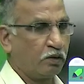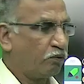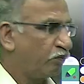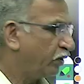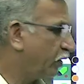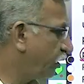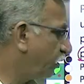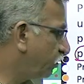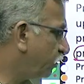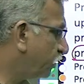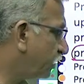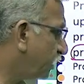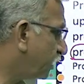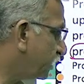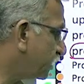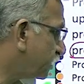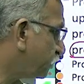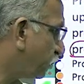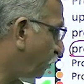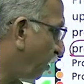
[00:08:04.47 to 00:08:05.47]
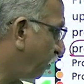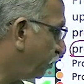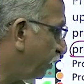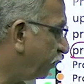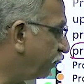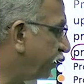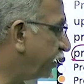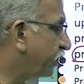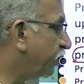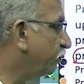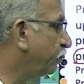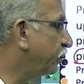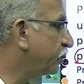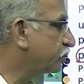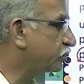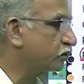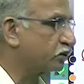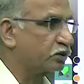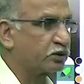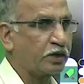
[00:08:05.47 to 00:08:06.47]
Wherever there is probability
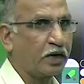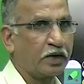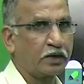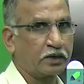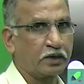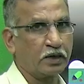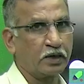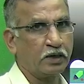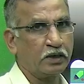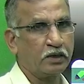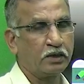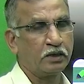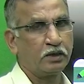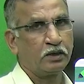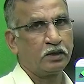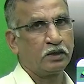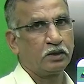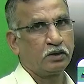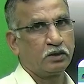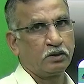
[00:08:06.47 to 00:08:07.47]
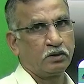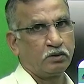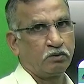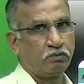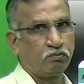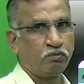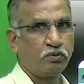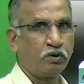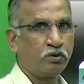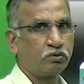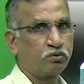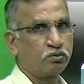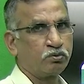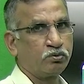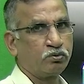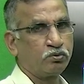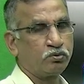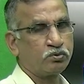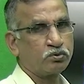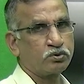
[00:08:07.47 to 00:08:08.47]
based data, we have
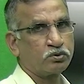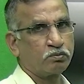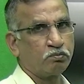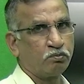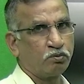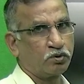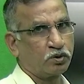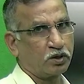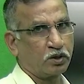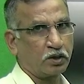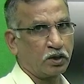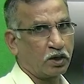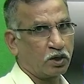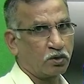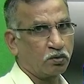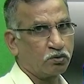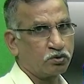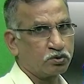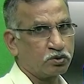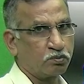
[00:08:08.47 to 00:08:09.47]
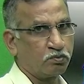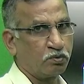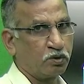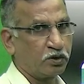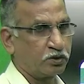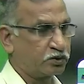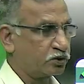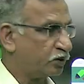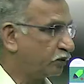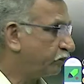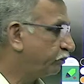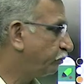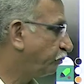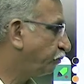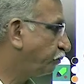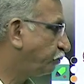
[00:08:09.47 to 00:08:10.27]
to use Monte Carlo simulation.